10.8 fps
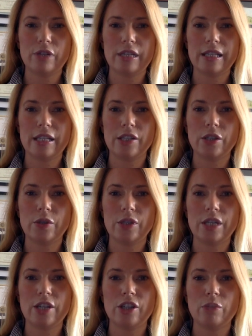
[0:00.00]
an
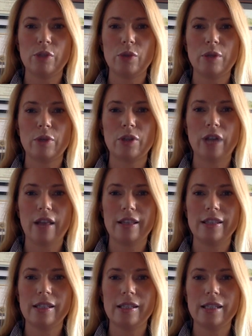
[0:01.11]
association between
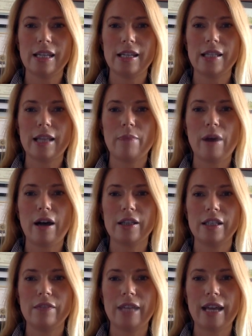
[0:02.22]
Morgellons disease and
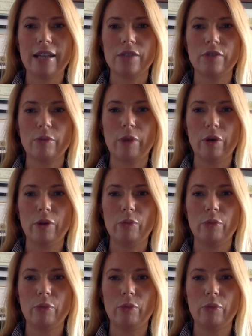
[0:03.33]
positive tests for both